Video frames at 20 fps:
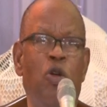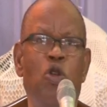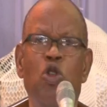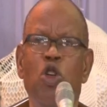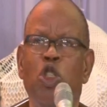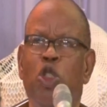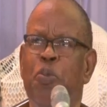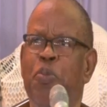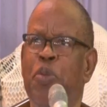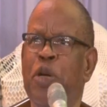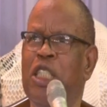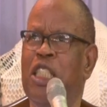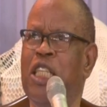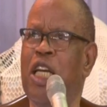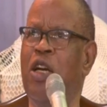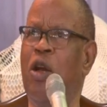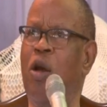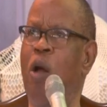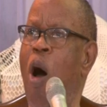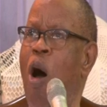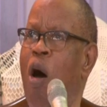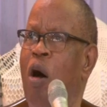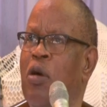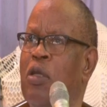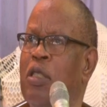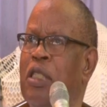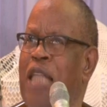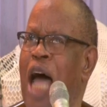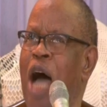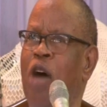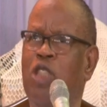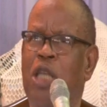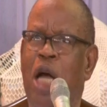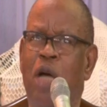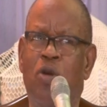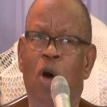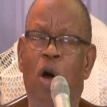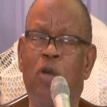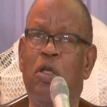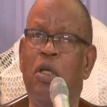who is preaching law, thou
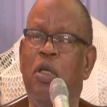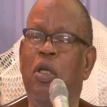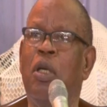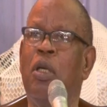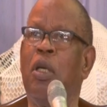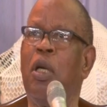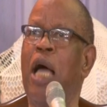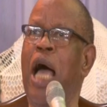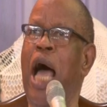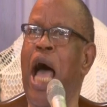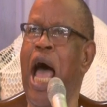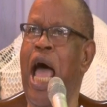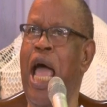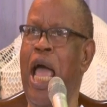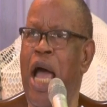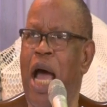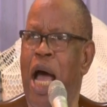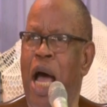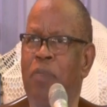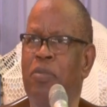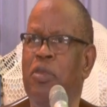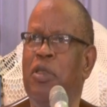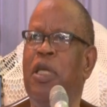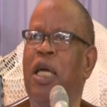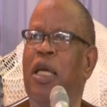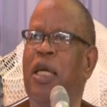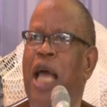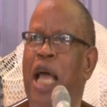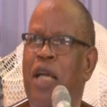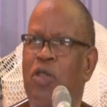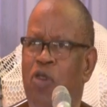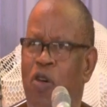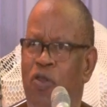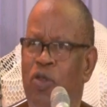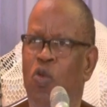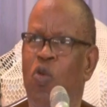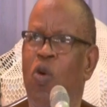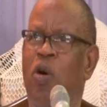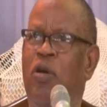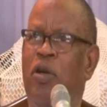shalt not. I am the light of
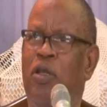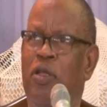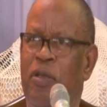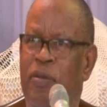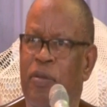the world.